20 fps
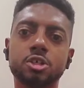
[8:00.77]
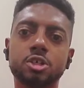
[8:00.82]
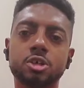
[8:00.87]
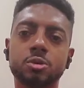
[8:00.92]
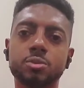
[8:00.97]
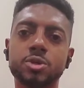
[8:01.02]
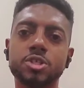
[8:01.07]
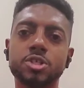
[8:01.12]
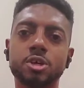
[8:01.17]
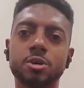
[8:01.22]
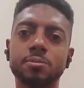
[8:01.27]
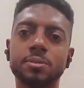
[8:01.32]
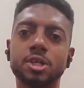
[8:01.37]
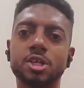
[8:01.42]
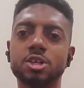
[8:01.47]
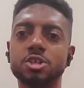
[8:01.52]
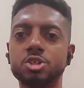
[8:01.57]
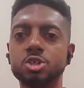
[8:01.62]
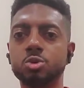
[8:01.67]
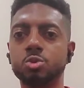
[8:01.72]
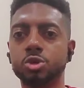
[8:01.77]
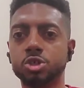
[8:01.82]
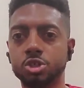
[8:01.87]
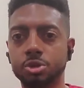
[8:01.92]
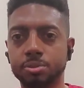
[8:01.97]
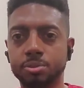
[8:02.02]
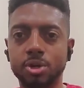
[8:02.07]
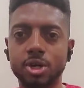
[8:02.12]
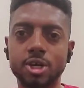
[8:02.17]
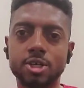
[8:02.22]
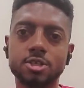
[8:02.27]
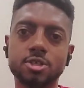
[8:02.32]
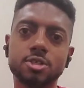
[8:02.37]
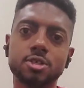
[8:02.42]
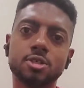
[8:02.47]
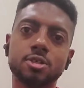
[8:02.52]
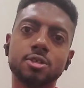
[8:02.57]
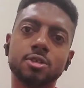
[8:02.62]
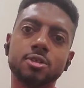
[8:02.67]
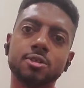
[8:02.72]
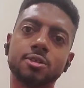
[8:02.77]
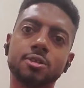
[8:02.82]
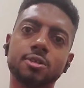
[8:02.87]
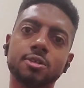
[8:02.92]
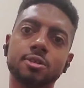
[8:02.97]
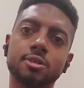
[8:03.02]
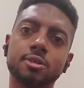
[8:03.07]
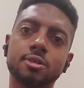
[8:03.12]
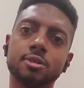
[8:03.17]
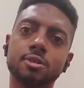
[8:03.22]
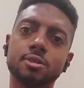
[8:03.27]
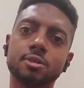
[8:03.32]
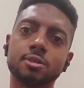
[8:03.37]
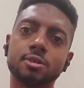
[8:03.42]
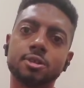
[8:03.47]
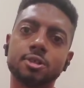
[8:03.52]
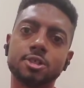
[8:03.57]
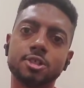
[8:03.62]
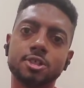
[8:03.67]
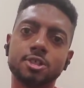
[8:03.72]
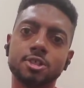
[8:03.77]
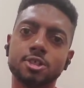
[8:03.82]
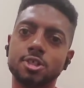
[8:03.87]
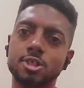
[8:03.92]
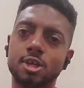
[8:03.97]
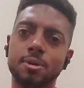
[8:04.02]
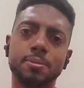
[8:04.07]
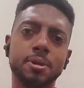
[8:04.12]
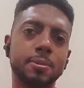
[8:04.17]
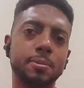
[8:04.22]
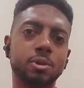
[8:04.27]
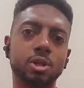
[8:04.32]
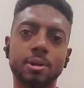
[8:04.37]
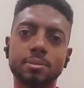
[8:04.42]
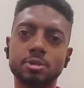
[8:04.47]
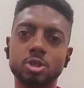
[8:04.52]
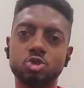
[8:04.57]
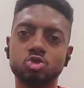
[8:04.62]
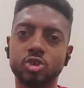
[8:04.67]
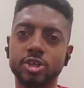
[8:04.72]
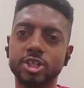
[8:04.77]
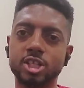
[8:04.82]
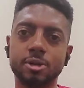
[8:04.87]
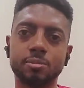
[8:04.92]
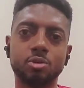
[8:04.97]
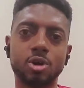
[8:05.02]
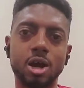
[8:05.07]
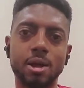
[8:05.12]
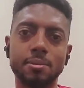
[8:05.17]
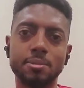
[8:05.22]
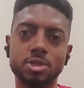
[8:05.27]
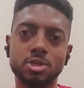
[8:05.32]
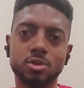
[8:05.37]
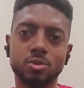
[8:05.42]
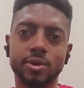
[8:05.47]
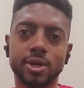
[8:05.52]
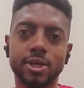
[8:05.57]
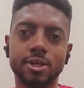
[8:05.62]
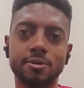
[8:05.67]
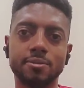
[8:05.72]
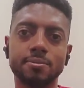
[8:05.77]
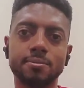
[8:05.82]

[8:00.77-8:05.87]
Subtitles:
can result because you were depressed. Some people love to drink their problems away.